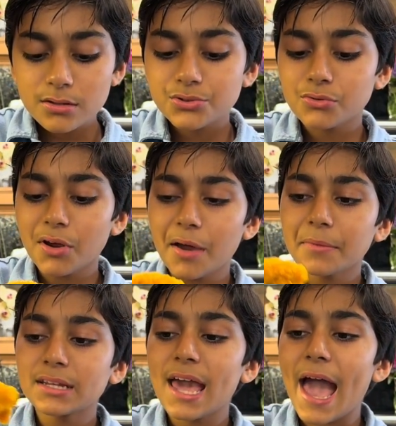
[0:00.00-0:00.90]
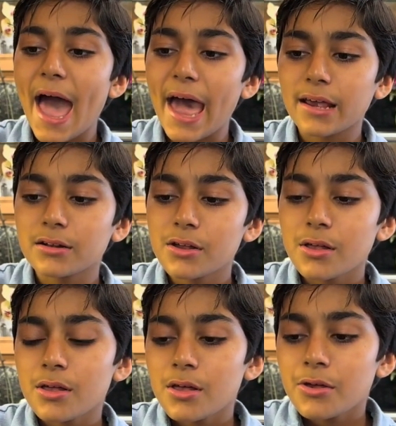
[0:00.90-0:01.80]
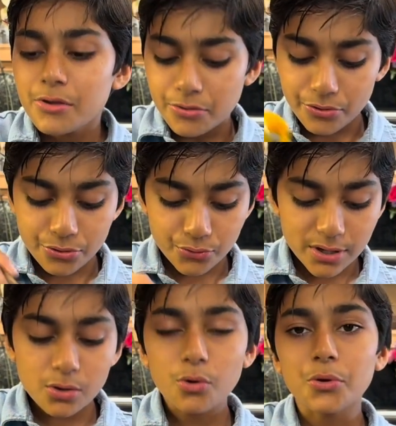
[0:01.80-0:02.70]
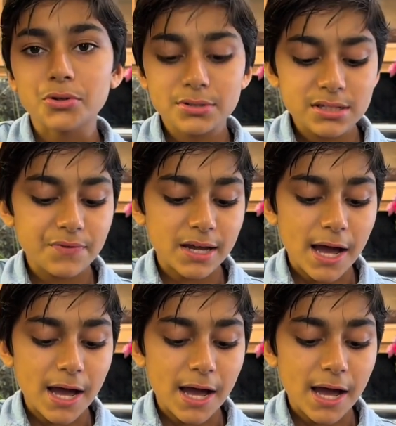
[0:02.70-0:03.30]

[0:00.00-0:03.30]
So now I'm gonna add 3/4